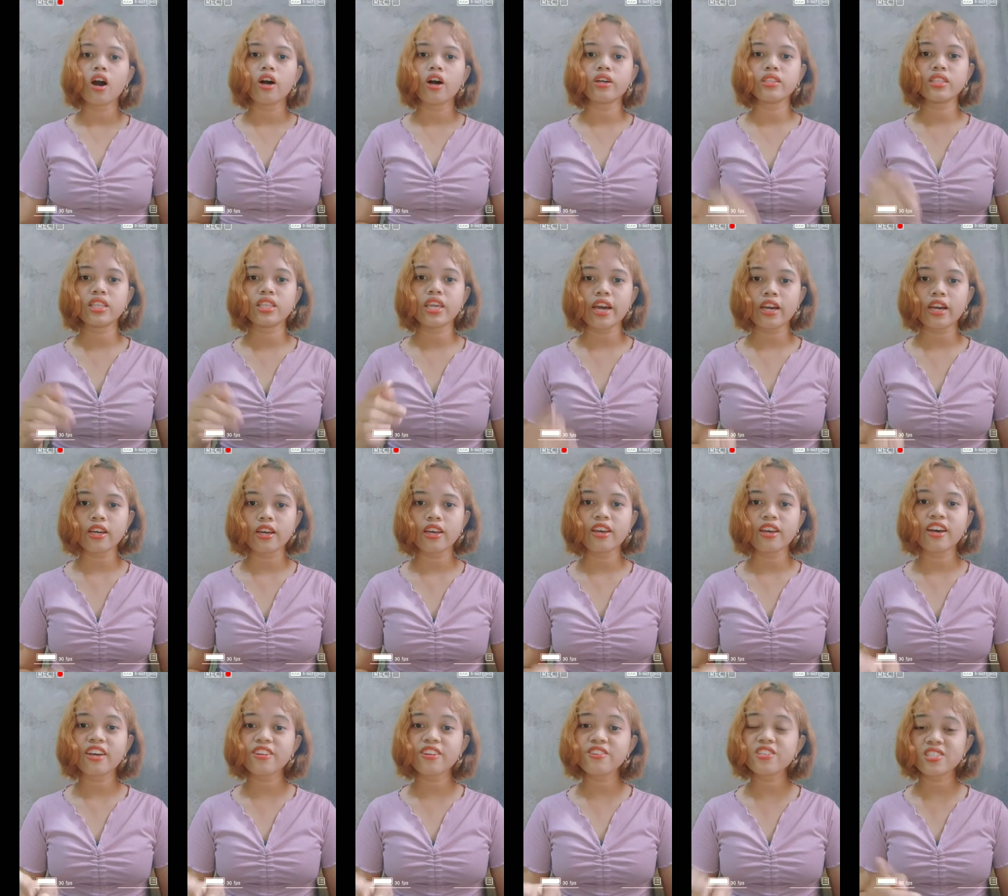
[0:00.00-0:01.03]
On the
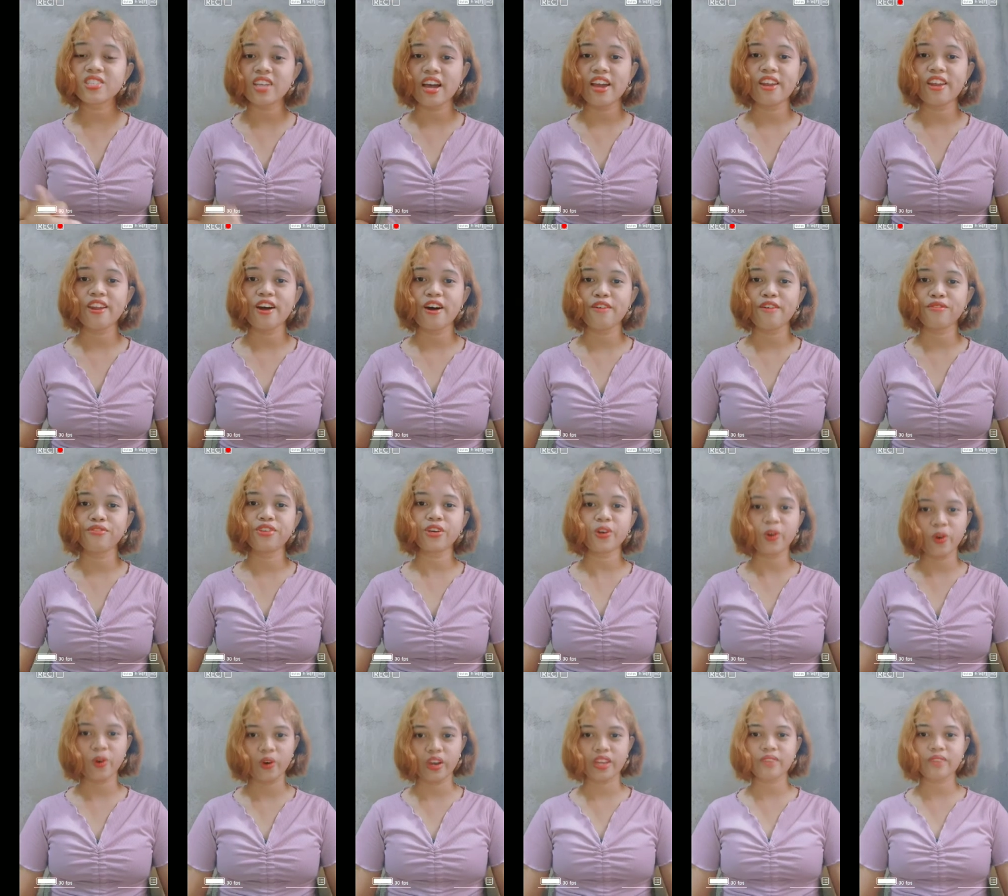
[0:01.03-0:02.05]
other side of the
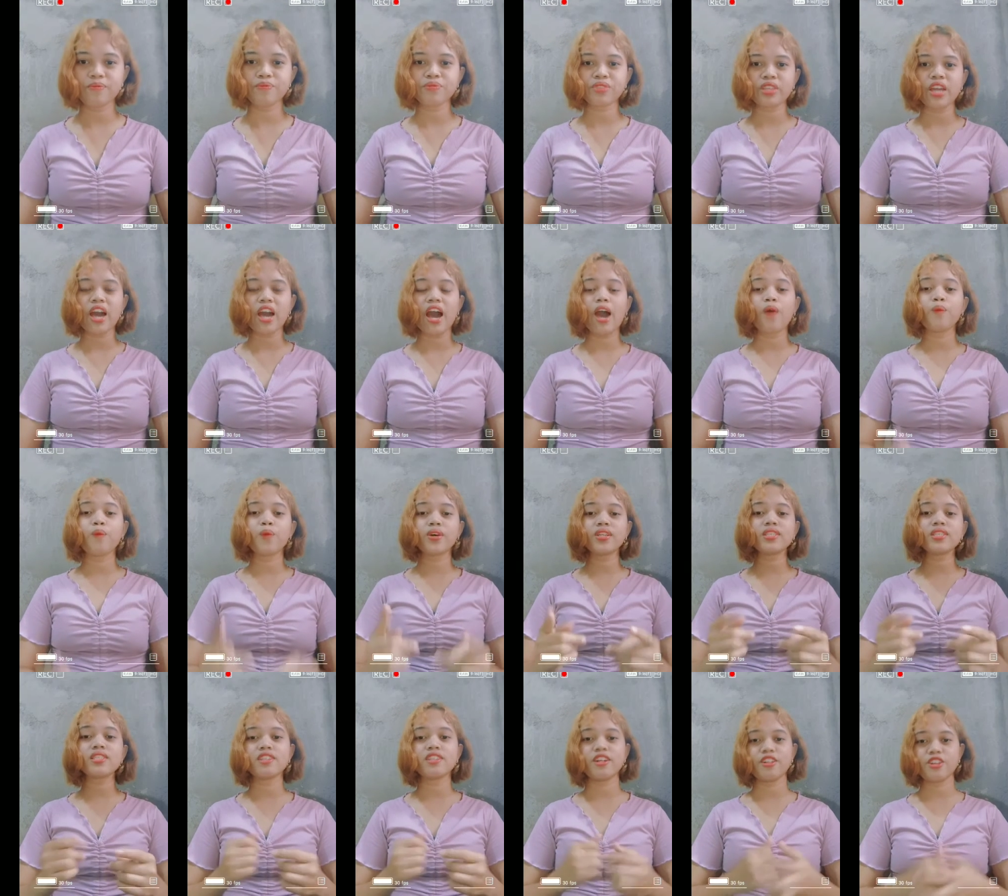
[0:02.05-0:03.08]
coin, I want
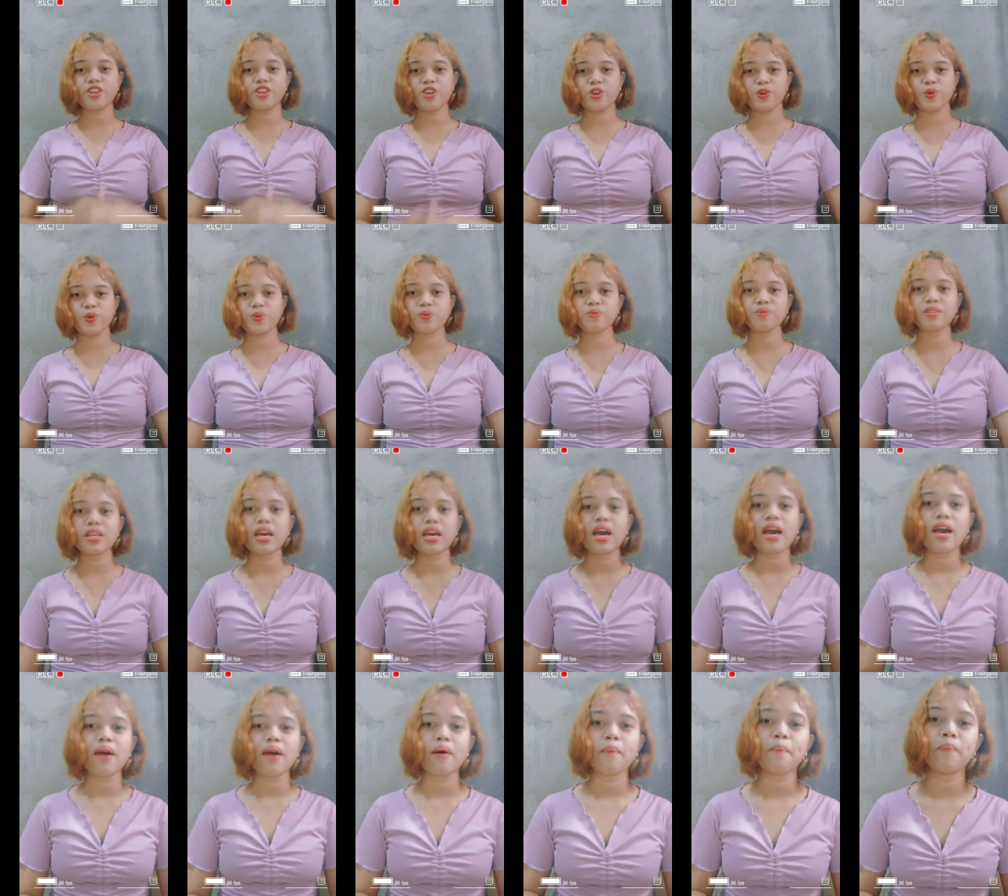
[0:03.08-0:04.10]
to tell you
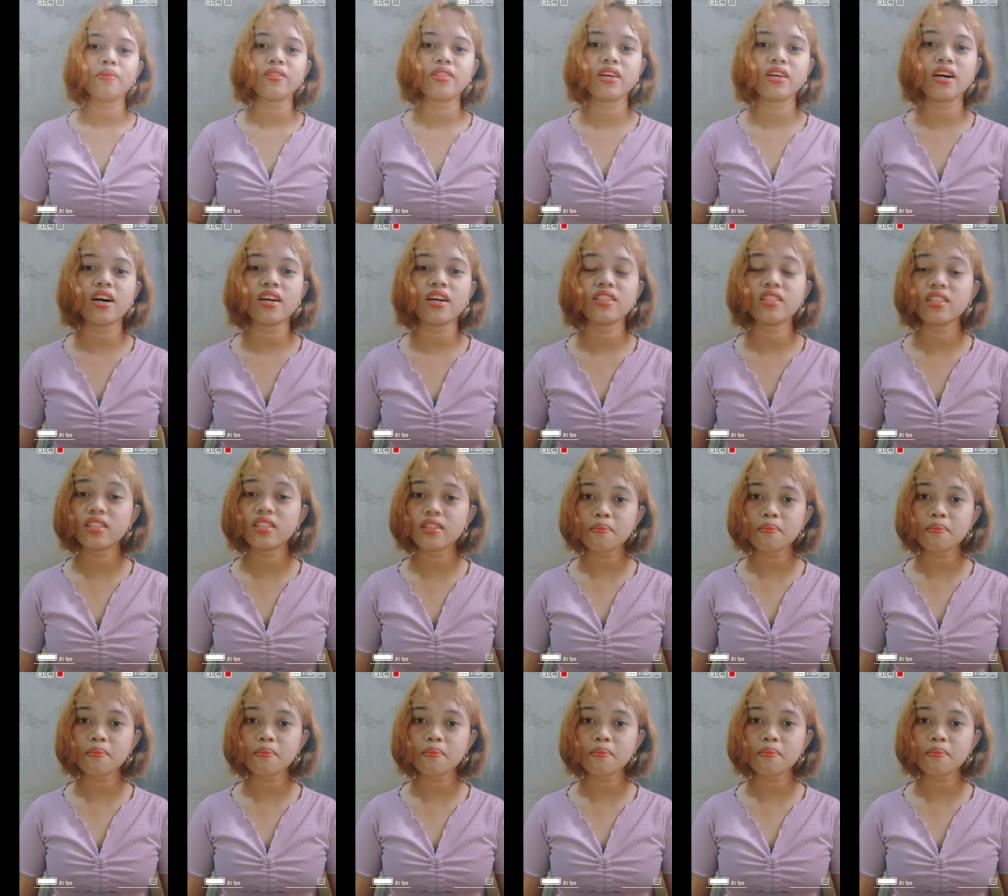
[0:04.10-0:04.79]
the